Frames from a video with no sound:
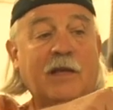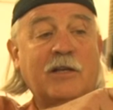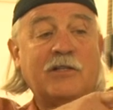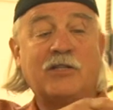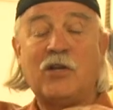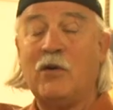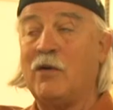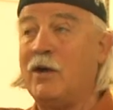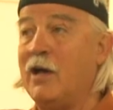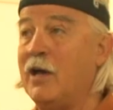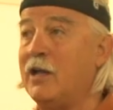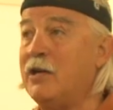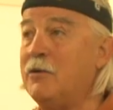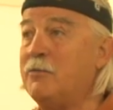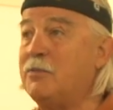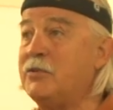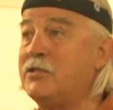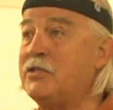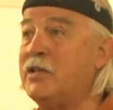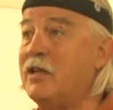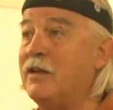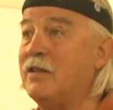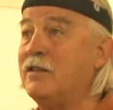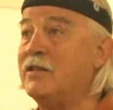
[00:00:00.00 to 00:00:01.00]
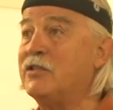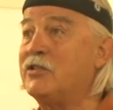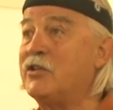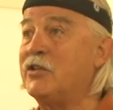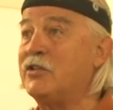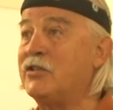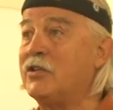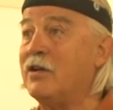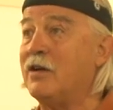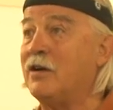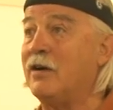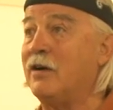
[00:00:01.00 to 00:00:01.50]
So 100% of this
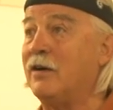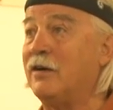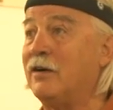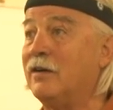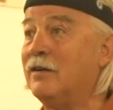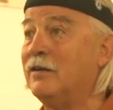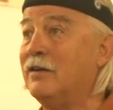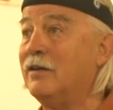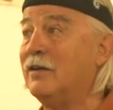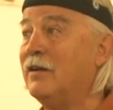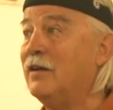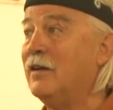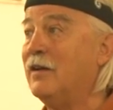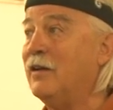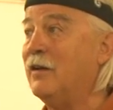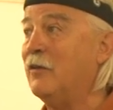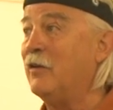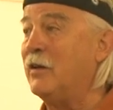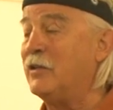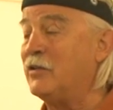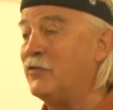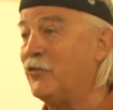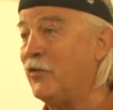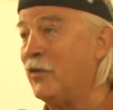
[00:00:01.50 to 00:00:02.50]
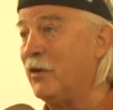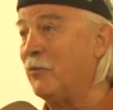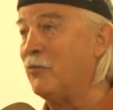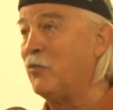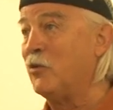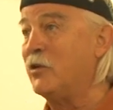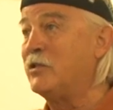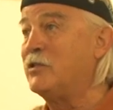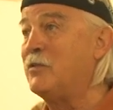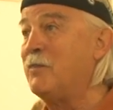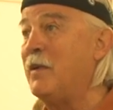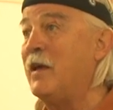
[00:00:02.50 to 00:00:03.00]
guitar is from
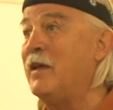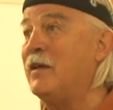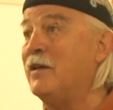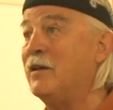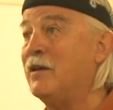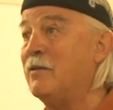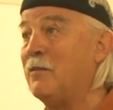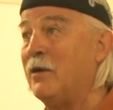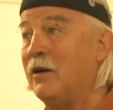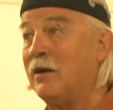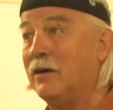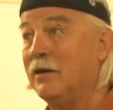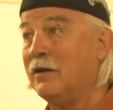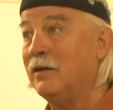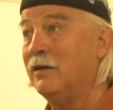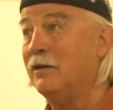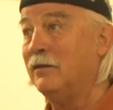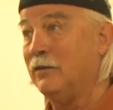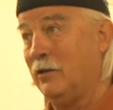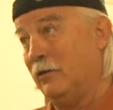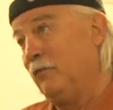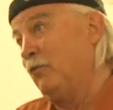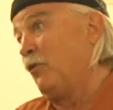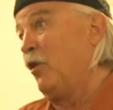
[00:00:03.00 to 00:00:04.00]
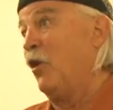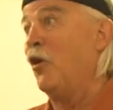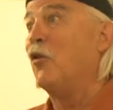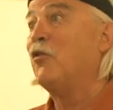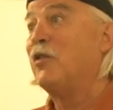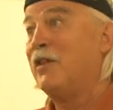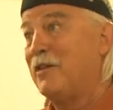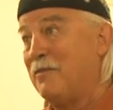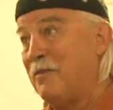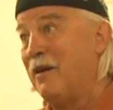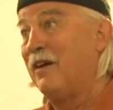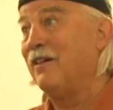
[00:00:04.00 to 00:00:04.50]
woods made in America, or grown
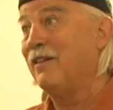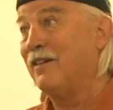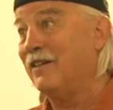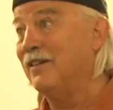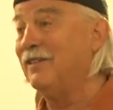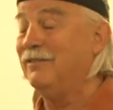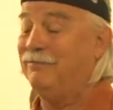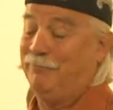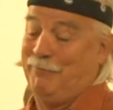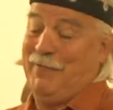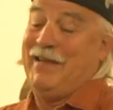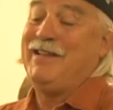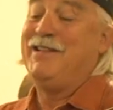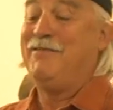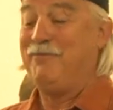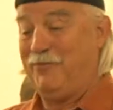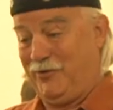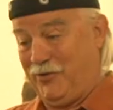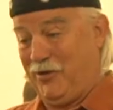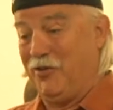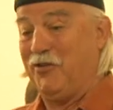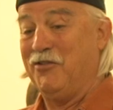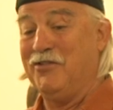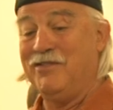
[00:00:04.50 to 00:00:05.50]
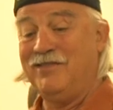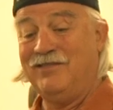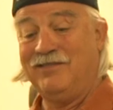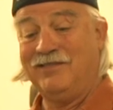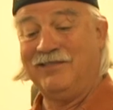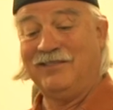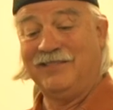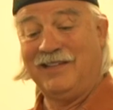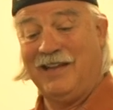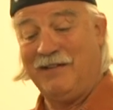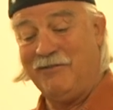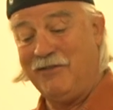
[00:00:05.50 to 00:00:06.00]
in America, grown,
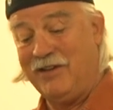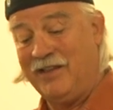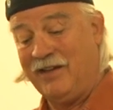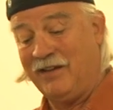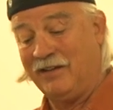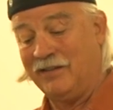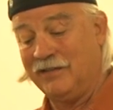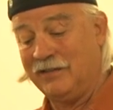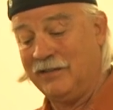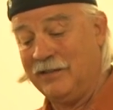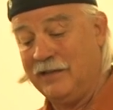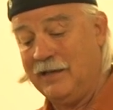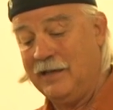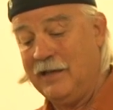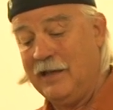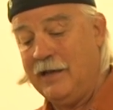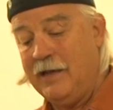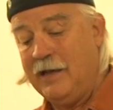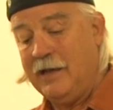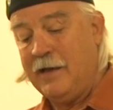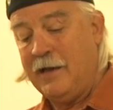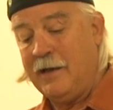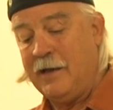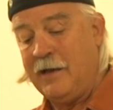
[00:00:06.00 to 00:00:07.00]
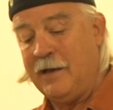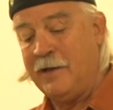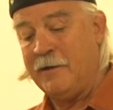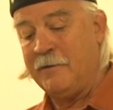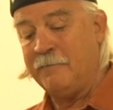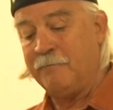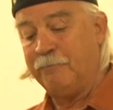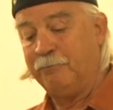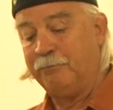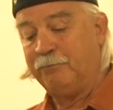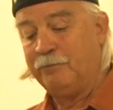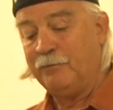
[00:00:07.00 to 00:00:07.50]
everything.
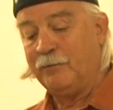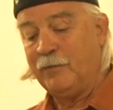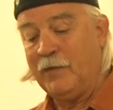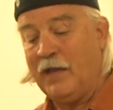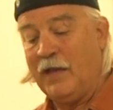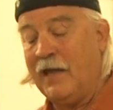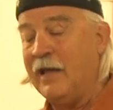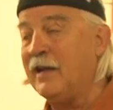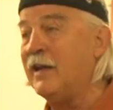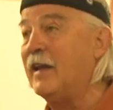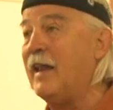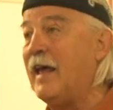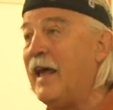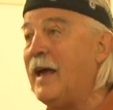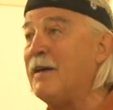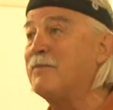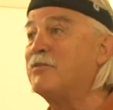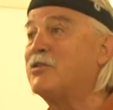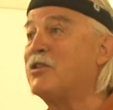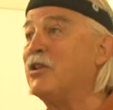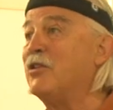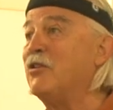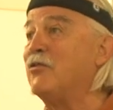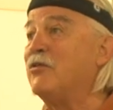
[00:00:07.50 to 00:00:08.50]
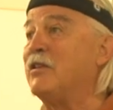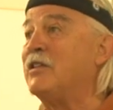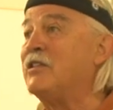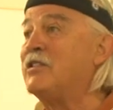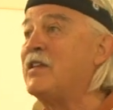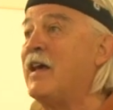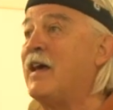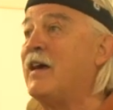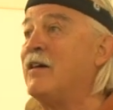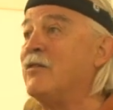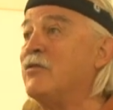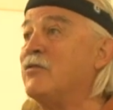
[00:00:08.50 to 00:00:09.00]
And it absolutely
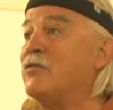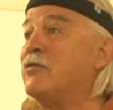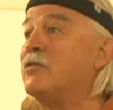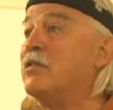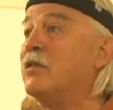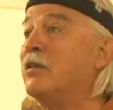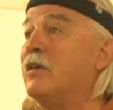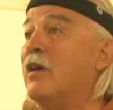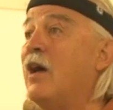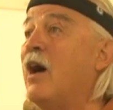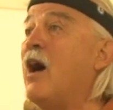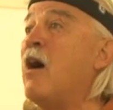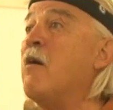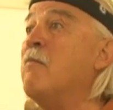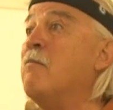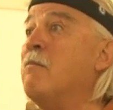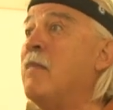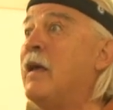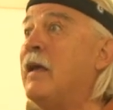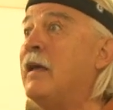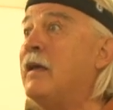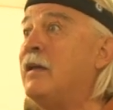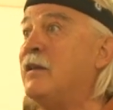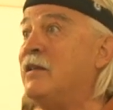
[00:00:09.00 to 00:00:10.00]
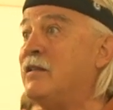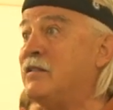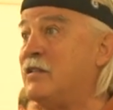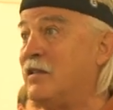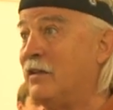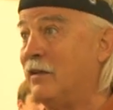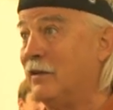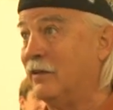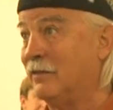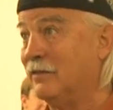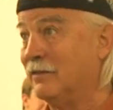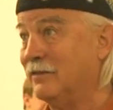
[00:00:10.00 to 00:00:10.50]
sounds
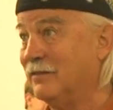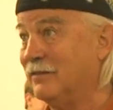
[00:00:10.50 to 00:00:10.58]
amazing.